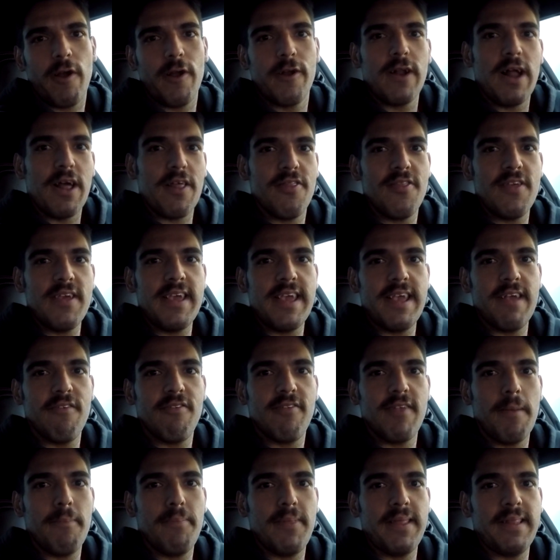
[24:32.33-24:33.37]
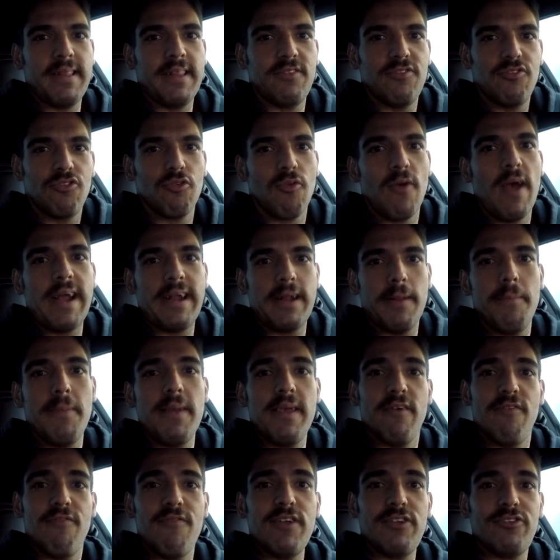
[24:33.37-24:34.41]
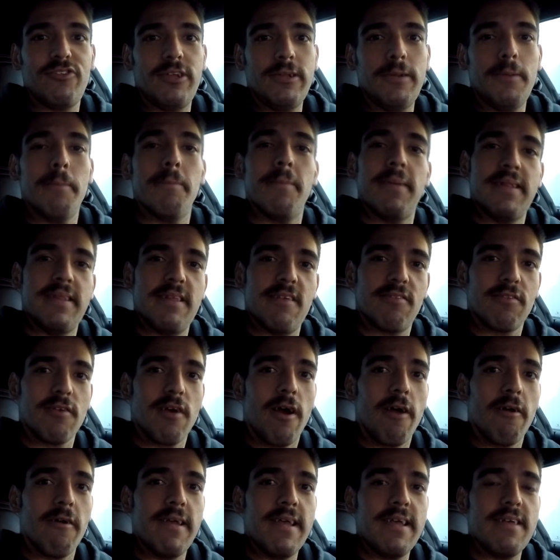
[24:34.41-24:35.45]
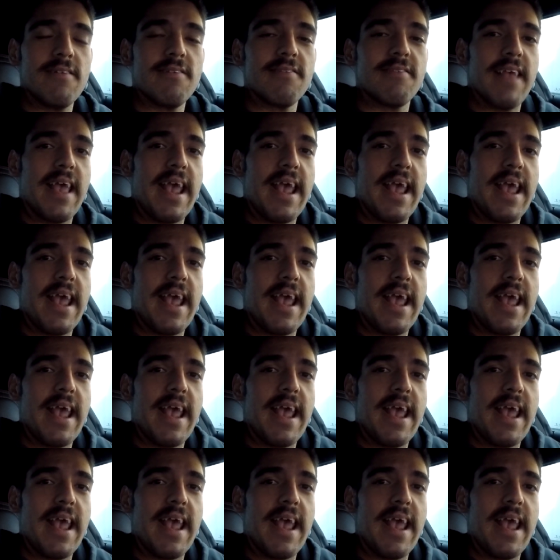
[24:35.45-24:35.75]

you're not thinking of something that's trying to be efficient, but this car is,